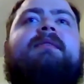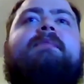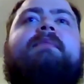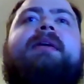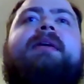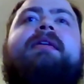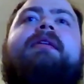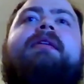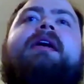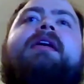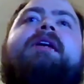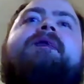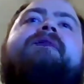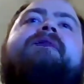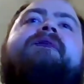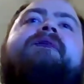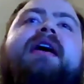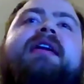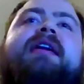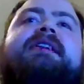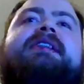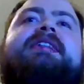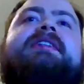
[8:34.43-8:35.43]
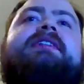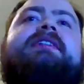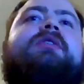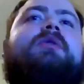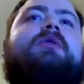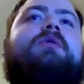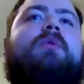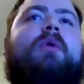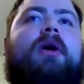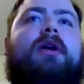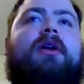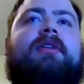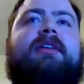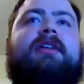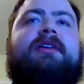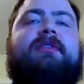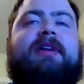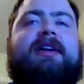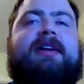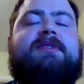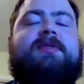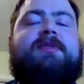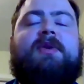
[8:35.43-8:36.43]
and finding quality
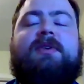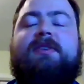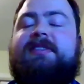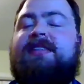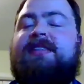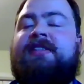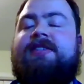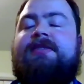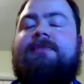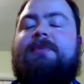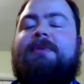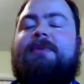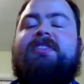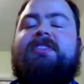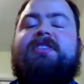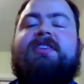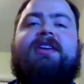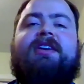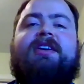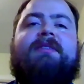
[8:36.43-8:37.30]
resources, which